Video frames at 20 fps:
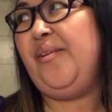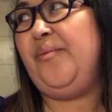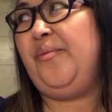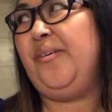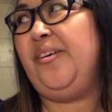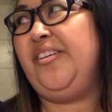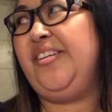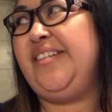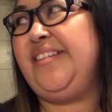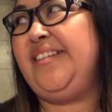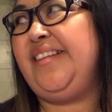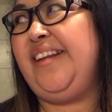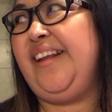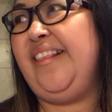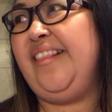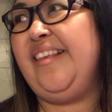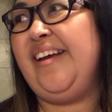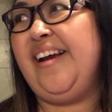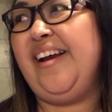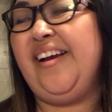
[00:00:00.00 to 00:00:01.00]
we're just
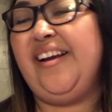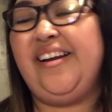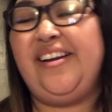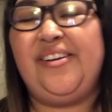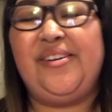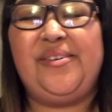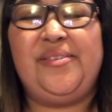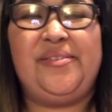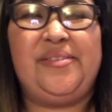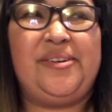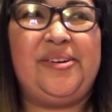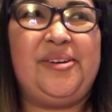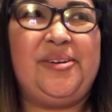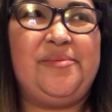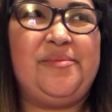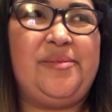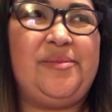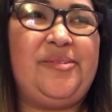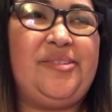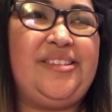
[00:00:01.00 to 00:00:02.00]
sitting there in her
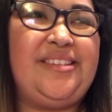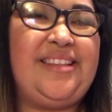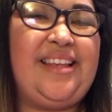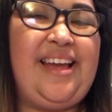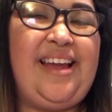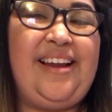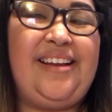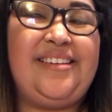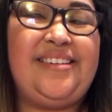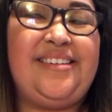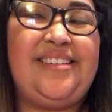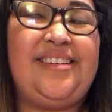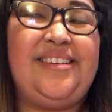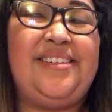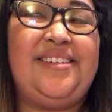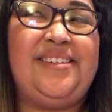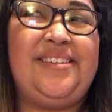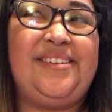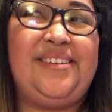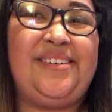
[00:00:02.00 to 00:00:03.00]
room, and just like,
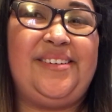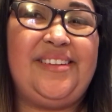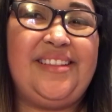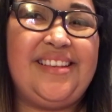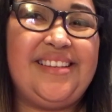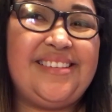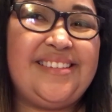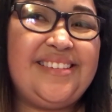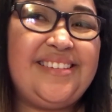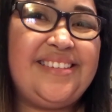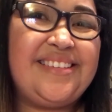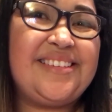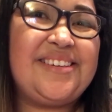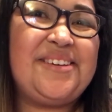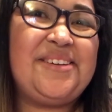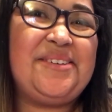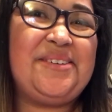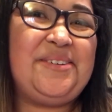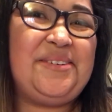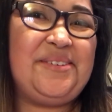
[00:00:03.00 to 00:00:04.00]
dude, this is
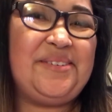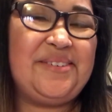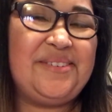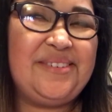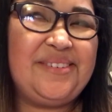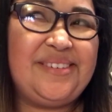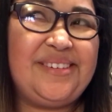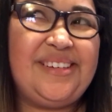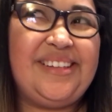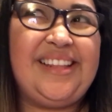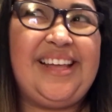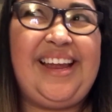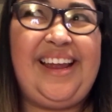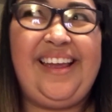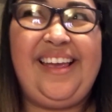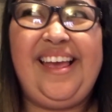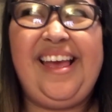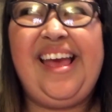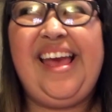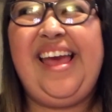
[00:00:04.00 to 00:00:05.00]
cool.
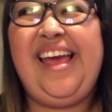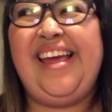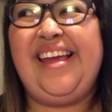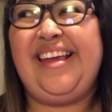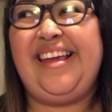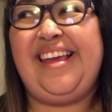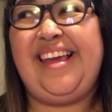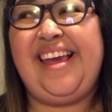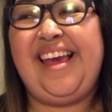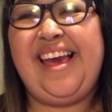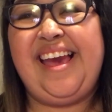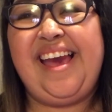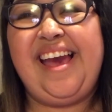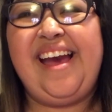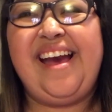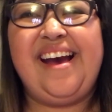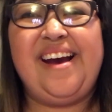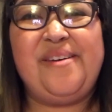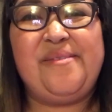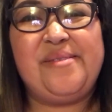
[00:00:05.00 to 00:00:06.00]
Like,
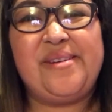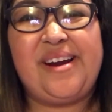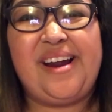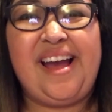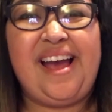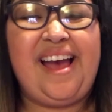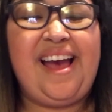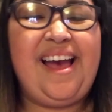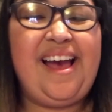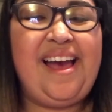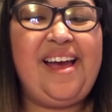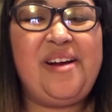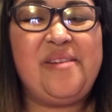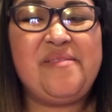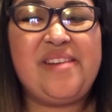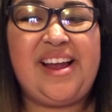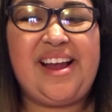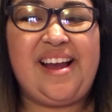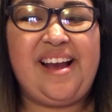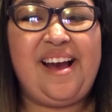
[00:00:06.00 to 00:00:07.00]
yeah, we're high. Oh
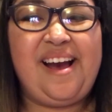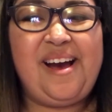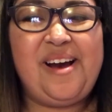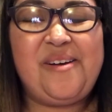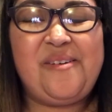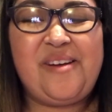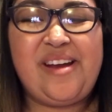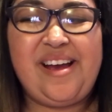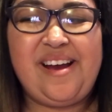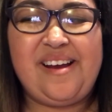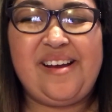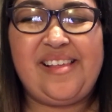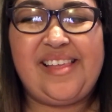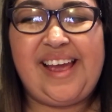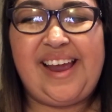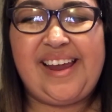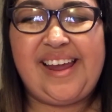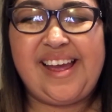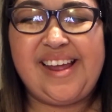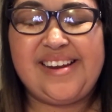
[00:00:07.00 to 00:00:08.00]
my god, we are
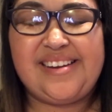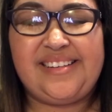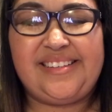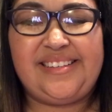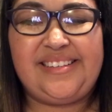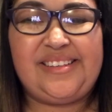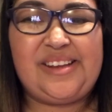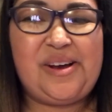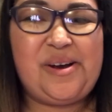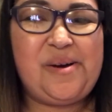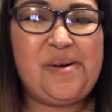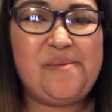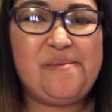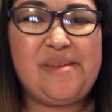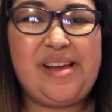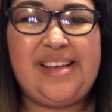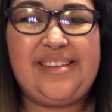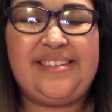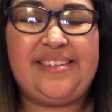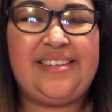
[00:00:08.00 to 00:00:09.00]
like getting so
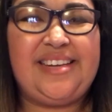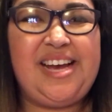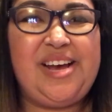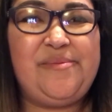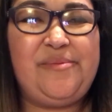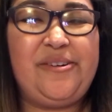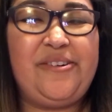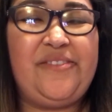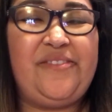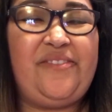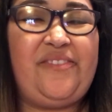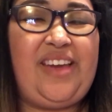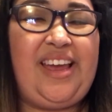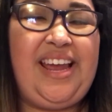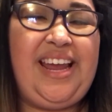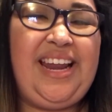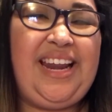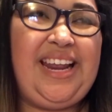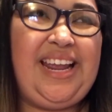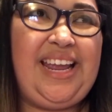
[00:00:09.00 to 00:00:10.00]
messed up. We're
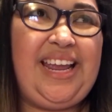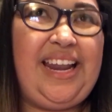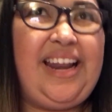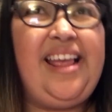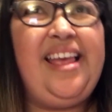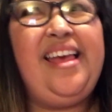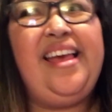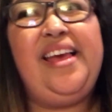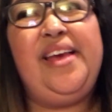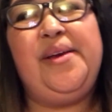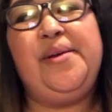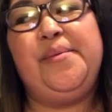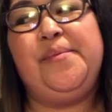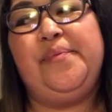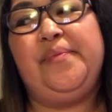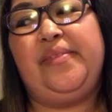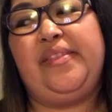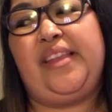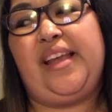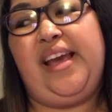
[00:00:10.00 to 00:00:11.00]
faded.
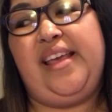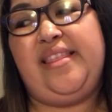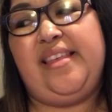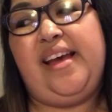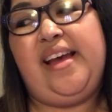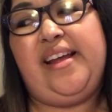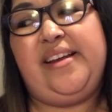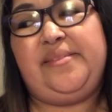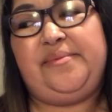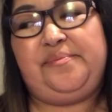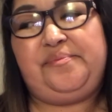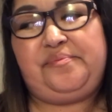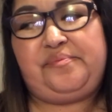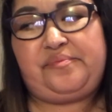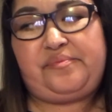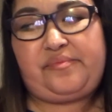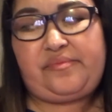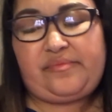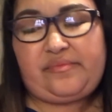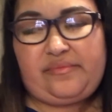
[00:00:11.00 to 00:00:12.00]
And then,
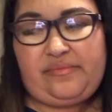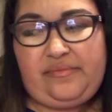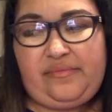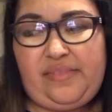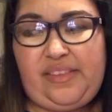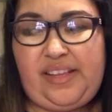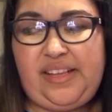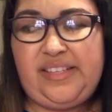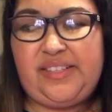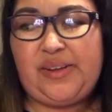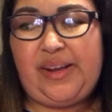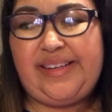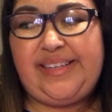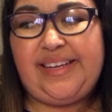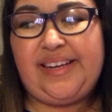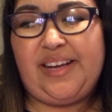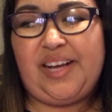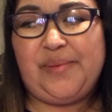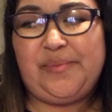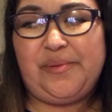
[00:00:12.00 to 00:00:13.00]
so I
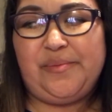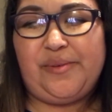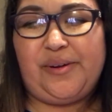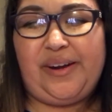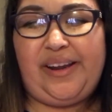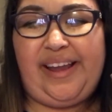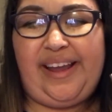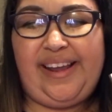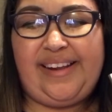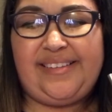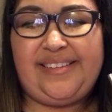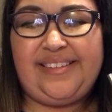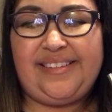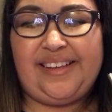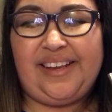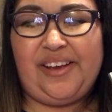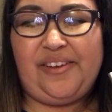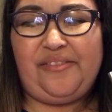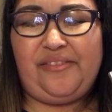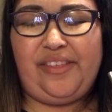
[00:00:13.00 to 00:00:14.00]
take a couple more hits
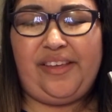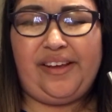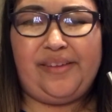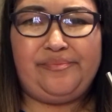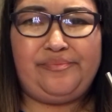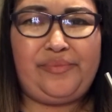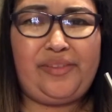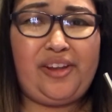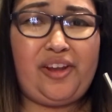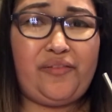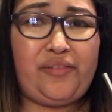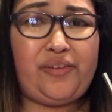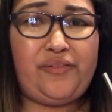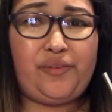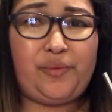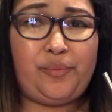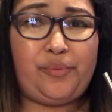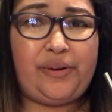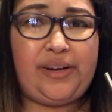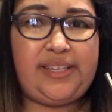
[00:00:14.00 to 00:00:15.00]
of the
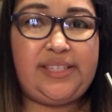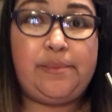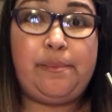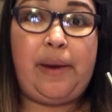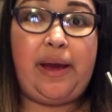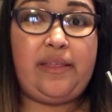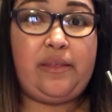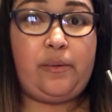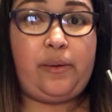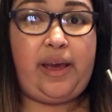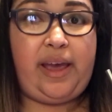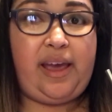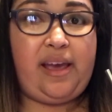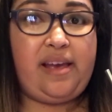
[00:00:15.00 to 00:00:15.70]
Febreze. By the